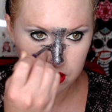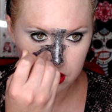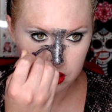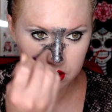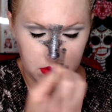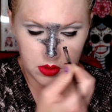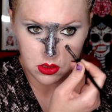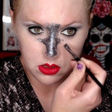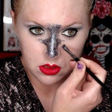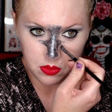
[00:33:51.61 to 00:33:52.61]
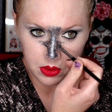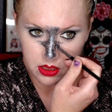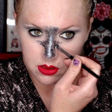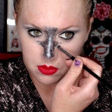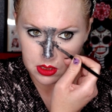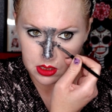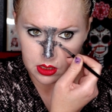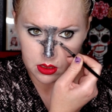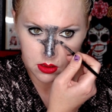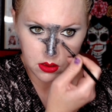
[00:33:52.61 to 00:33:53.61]
as much as you possibly
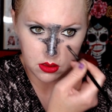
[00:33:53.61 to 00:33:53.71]
can.